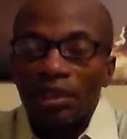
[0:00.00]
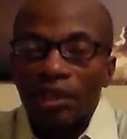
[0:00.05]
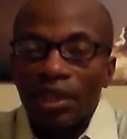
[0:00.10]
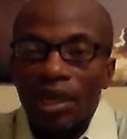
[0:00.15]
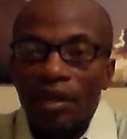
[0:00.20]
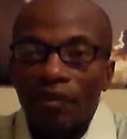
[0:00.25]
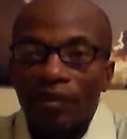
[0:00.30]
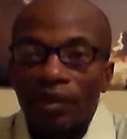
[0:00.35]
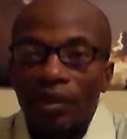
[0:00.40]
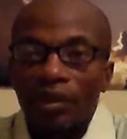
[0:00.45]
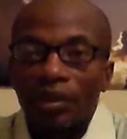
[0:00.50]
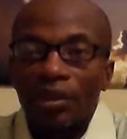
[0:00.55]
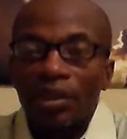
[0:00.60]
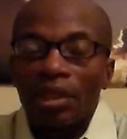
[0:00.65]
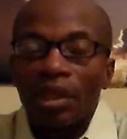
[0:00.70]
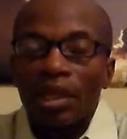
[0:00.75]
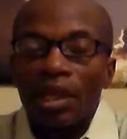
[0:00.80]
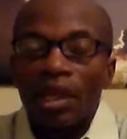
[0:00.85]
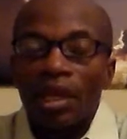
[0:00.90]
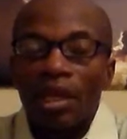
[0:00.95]
7.
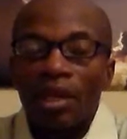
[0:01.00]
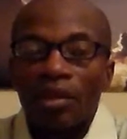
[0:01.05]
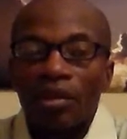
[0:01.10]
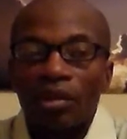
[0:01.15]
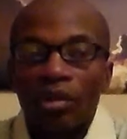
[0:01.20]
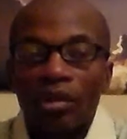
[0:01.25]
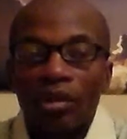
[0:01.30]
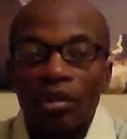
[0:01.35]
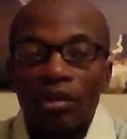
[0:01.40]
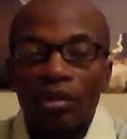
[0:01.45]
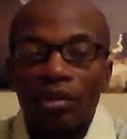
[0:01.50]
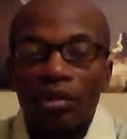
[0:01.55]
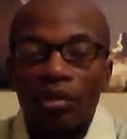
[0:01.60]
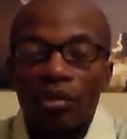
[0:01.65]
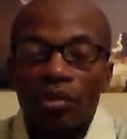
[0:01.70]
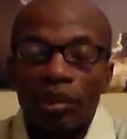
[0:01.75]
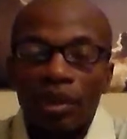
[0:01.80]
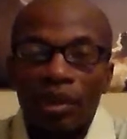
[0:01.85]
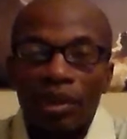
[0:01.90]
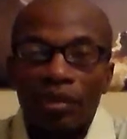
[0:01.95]
And here
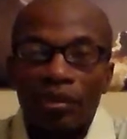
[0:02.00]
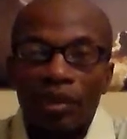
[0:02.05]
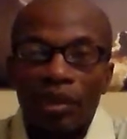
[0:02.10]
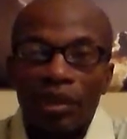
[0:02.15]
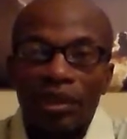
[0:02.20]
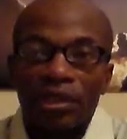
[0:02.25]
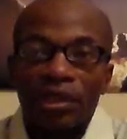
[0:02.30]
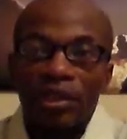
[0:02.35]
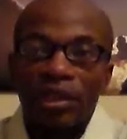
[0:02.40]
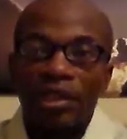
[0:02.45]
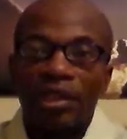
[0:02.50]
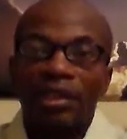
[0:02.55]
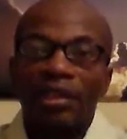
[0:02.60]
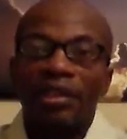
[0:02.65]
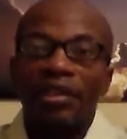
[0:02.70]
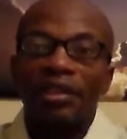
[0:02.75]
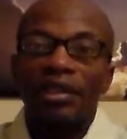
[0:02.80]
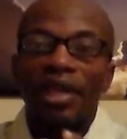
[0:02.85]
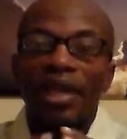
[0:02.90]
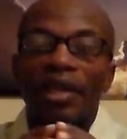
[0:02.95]
we see
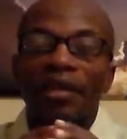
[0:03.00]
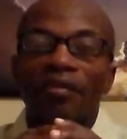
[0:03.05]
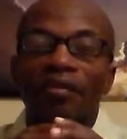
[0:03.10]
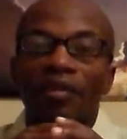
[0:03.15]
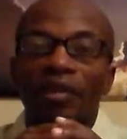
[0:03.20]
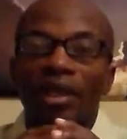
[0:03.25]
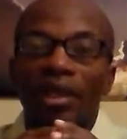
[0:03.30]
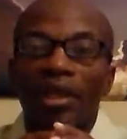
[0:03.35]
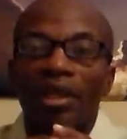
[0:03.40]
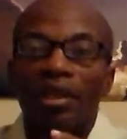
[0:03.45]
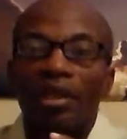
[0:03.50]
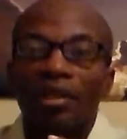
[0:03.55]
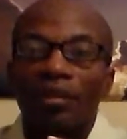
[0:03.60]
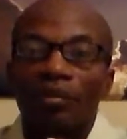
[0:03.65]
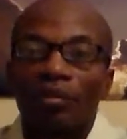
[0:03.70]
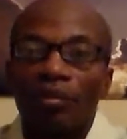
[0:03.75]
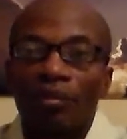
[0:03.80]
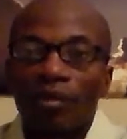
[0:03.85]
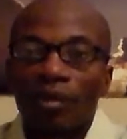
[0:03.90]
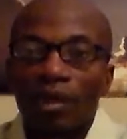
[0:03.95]
David
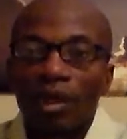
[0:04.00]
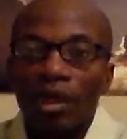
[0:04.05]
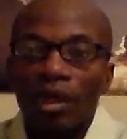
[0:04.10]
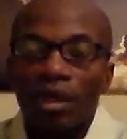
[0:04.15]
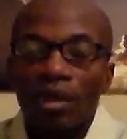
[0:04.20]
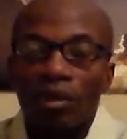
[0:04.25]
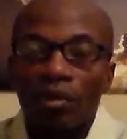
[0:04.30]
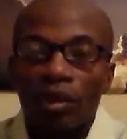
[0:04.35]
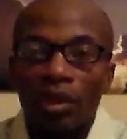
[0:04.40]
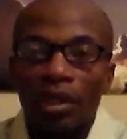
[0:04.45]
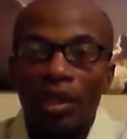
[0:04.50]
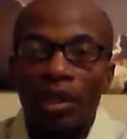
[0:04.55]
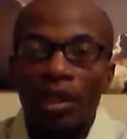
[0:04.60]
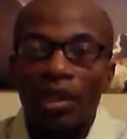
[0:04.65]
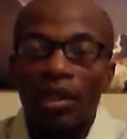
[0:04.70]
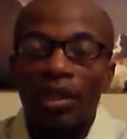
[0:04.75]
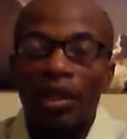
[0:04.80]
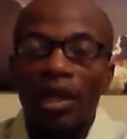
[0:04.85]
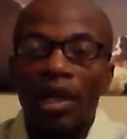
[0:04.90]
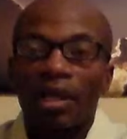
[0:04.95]
really
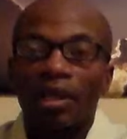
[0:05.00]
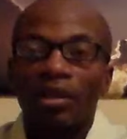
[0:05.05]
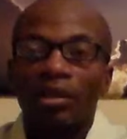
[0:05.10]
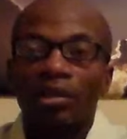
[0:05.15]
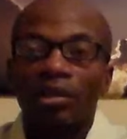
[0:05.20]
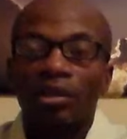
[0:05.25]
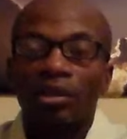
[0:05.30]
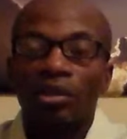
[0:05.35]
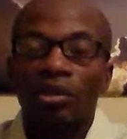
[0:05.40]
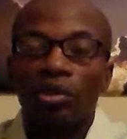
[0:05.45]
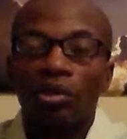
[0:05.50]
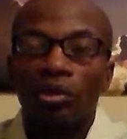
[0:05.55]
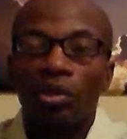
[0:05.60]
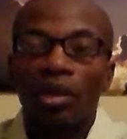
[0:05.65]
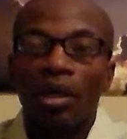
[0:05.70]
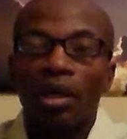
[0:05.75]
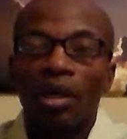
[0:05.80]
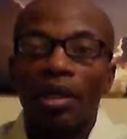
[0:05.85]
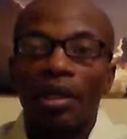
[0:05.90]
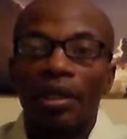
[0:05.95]
acknowledge who
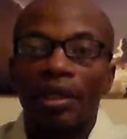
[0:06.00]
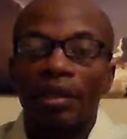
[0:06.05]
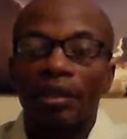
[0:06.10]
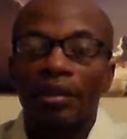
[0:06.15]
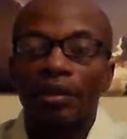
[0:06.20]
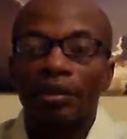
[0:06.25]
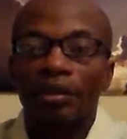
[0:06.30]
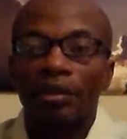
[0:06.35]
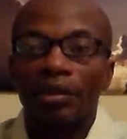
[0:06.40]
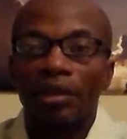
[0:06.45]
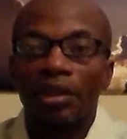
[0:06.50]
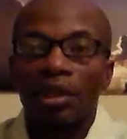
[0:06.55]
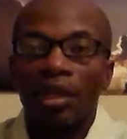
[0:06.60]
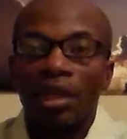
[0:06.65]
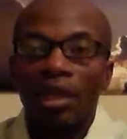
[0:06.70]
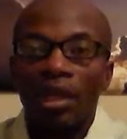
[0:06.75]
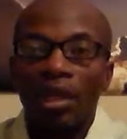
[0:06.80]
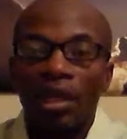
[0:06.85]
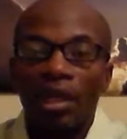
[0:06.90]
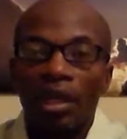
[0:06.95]
God is.
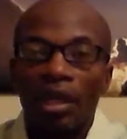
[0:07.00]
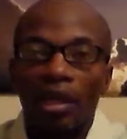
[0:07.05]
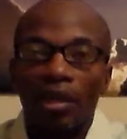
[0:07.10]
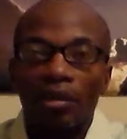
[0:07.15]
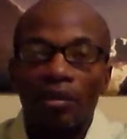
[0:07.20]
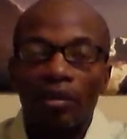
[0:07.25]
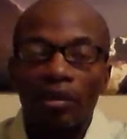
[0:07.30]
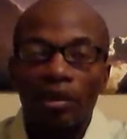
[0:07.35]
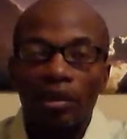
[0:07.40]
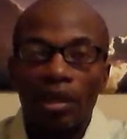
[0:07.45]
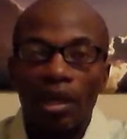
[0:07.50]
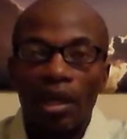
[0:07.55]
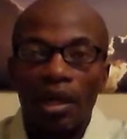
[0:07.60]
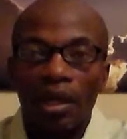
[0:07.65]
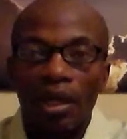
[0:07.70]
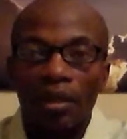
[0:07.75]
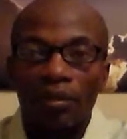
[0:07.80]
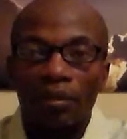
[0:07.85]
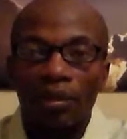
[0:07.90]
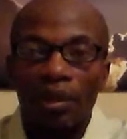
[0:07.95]
And
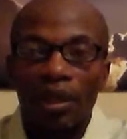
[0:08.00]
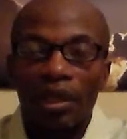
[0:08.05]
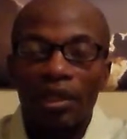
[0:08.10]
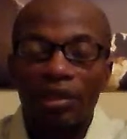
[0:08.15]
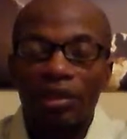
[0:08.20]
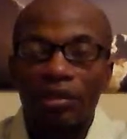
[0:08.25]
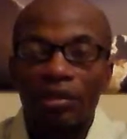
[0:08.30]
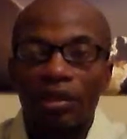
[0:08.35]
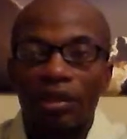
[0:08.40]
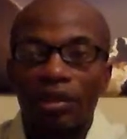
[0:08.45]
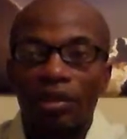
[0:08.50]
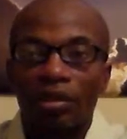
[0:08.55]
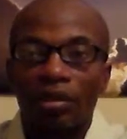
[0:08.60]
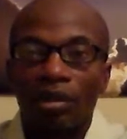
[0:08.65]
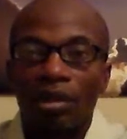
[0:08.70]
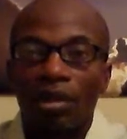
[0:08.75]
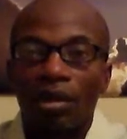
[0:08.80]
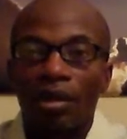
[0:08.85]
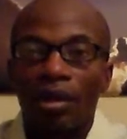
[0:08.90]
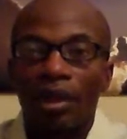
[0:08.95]
God has placed on his
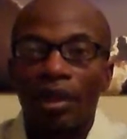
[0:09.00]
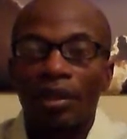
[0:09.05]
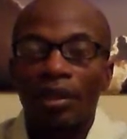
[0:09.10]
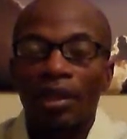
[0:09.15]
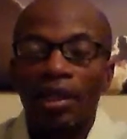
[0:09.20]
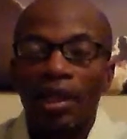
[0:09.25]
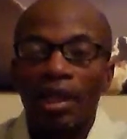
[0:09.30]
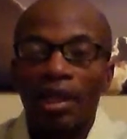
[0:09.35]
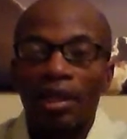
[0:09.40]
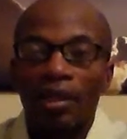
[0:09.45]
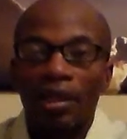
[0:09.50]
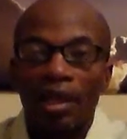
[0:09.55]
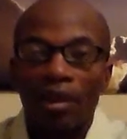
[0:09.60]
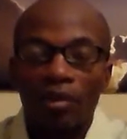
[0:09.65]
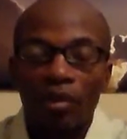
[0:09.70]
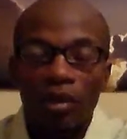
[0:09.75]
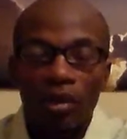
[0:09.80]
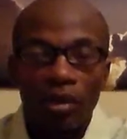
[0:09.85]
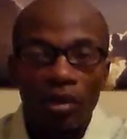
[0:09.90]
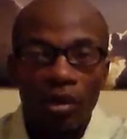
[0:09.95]
heart
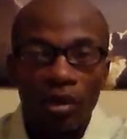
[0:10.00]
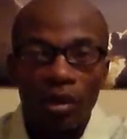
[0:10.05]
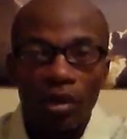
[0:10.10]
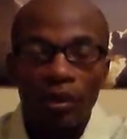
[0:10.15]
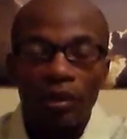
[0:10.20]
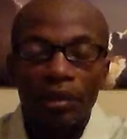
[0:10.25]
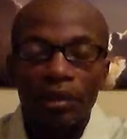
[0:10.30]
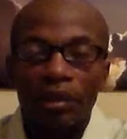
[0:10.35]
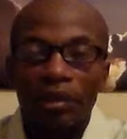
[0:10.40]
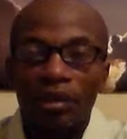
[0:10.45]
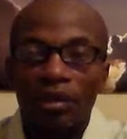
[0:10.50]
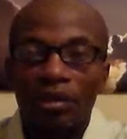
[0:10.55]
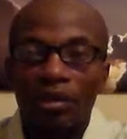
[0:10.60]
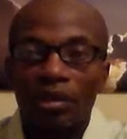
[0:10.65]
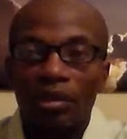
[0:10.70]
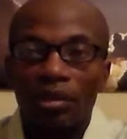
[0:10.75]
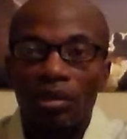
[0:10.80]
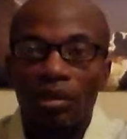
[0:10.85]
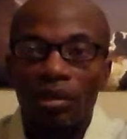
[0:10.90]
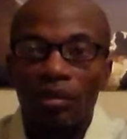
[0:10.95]
that regardless
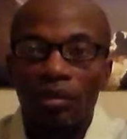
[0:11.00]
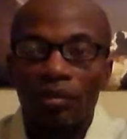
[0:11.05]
